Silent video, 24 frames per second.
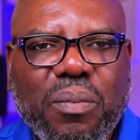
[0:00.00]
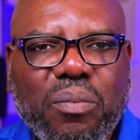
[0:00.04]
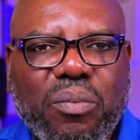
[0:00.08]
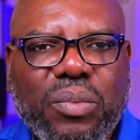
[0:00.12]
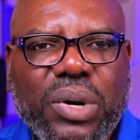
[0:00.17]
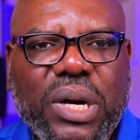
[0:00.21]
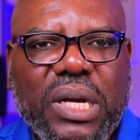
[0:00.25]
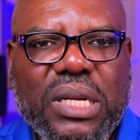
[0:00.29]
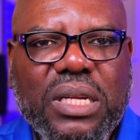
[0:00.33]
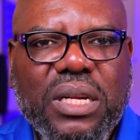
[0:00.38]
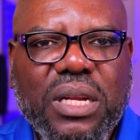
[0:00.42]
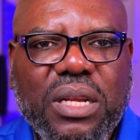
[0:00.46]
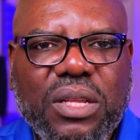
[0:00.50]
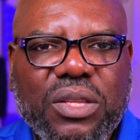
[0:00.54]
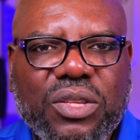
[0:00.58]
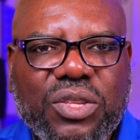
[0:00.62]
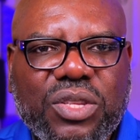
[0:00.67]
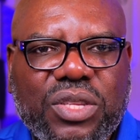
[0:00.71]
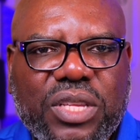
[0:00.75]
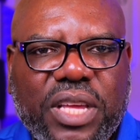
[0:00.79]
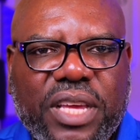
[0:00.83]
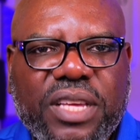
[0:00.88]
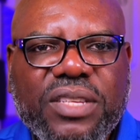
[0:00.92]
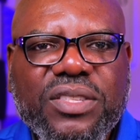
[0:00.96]
but
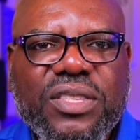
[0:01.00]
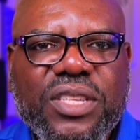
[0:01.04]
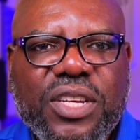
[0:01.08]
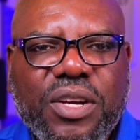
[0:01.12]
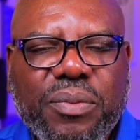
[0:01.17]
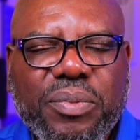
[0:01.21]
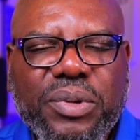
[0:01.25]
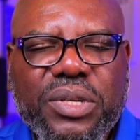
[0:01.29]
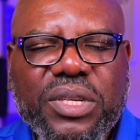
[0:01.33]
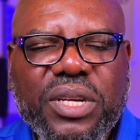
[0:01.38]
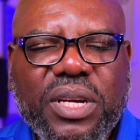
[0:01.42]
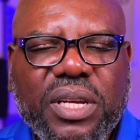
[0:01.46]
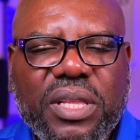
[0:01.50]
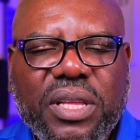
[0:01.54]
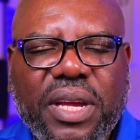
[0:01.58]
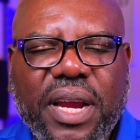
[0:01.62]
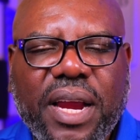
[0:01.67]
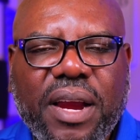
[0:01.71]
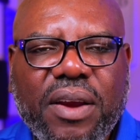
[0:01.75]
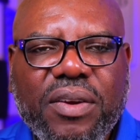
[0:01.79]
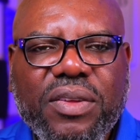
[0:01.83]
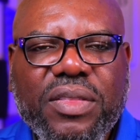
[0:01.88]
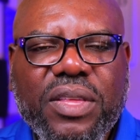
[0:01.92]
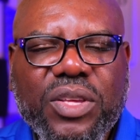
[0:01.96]
is there a particular
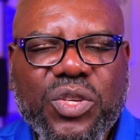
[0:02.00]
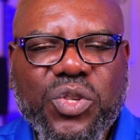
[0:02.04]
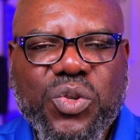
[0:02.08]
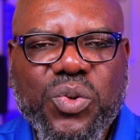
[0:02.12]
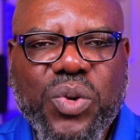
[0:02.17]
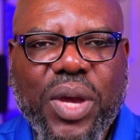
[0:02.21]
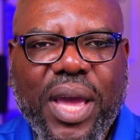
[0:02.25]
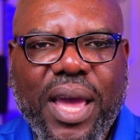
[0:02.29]
area that you